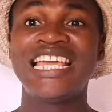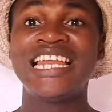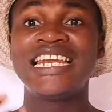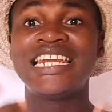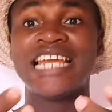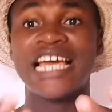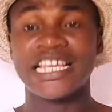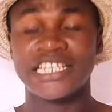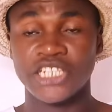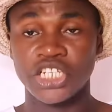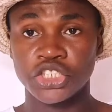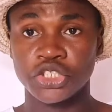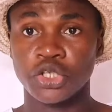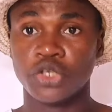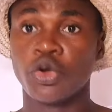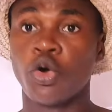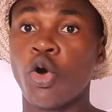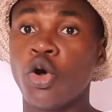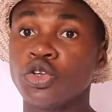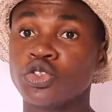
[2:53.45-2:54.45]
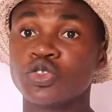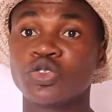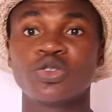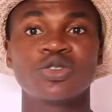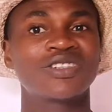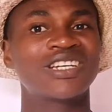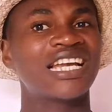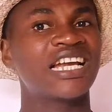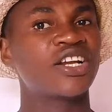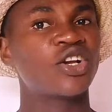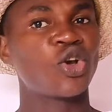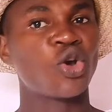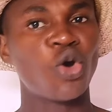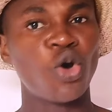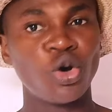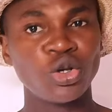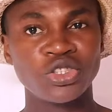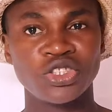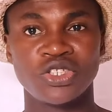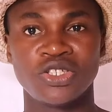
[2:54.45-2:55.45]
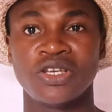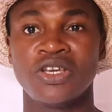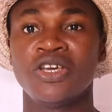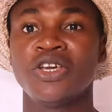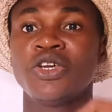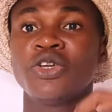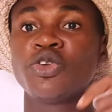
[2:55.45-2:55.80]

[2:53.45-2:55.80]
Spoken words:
Indigestion also can cause